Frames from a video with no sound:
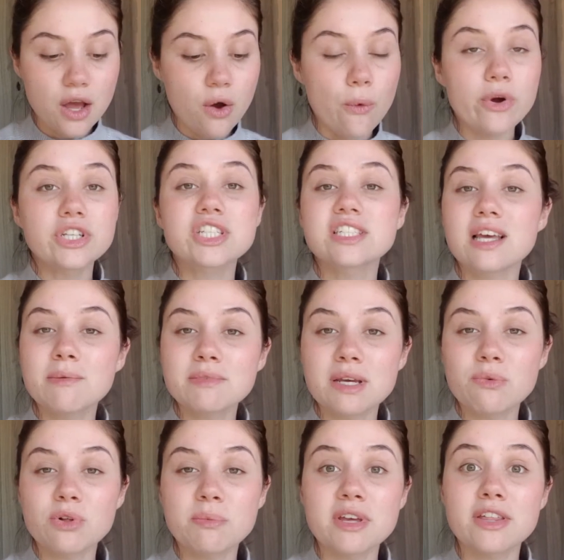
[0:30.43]
which someday
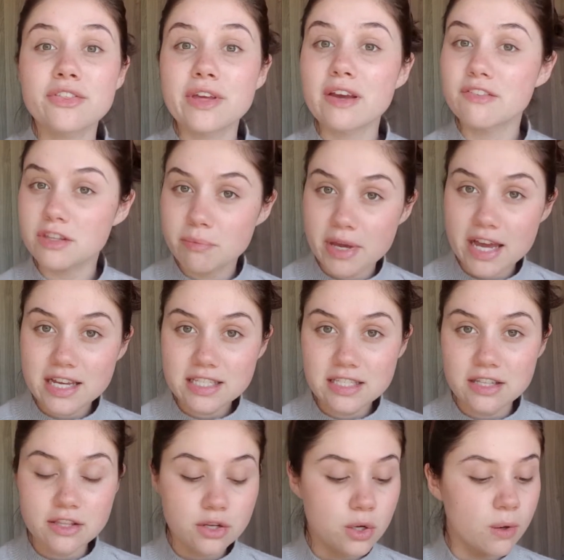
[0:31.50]
will be a thing of the past,
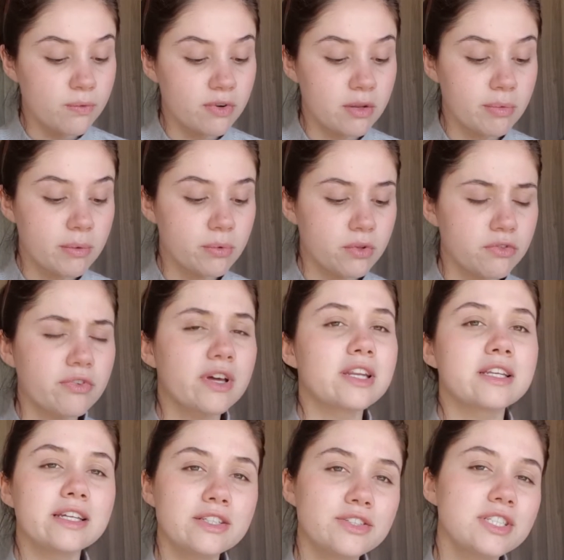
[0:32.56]
and then hopefully people will find
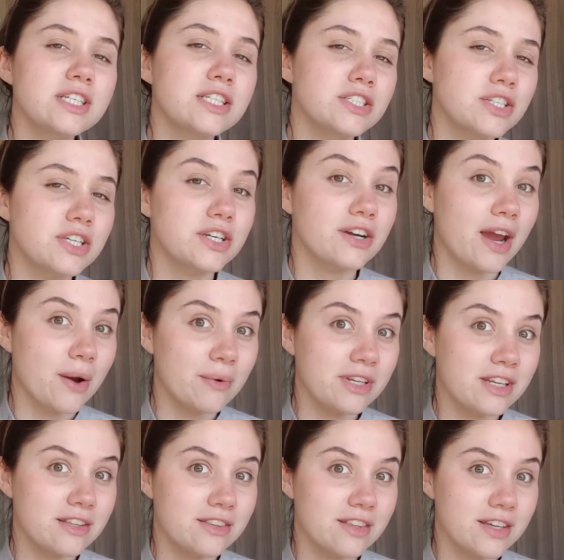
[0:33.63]
it interesting to hear how we
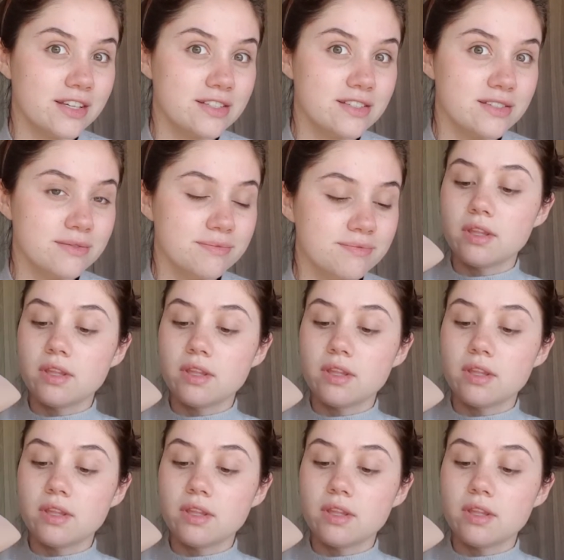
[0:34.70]
did things.